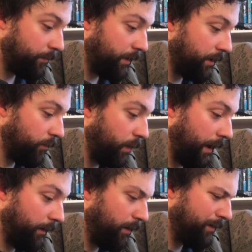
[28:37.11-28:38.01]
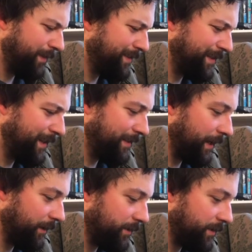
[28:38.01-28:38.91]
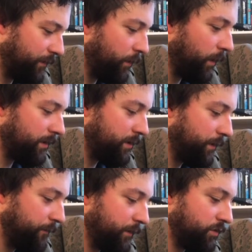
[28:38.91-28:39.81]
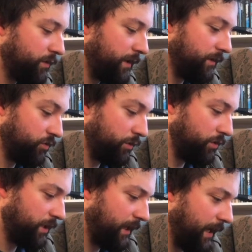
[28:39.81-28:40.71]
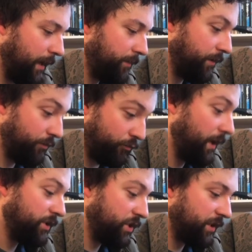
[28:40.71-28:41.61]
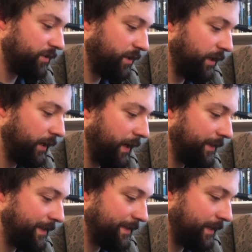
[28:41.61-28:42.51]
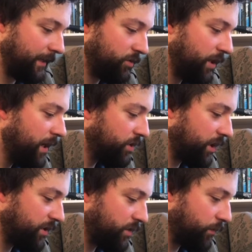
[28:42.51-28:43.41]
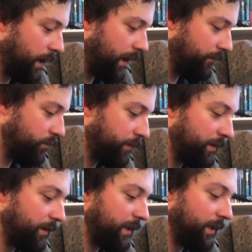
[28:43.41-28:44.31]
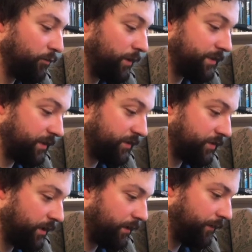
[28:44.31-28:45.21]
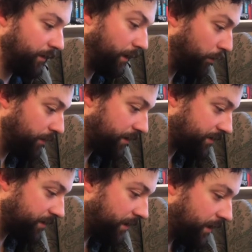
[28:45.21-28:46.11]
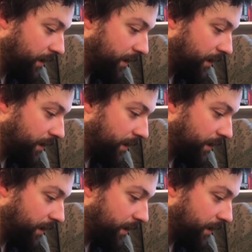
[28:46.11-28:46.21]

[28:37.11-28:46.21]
But why all these details? If you want to infiltrate the Trojan camp, the Thracians are here at this edge, just arrived with their king, Rhesus, son of Ionius.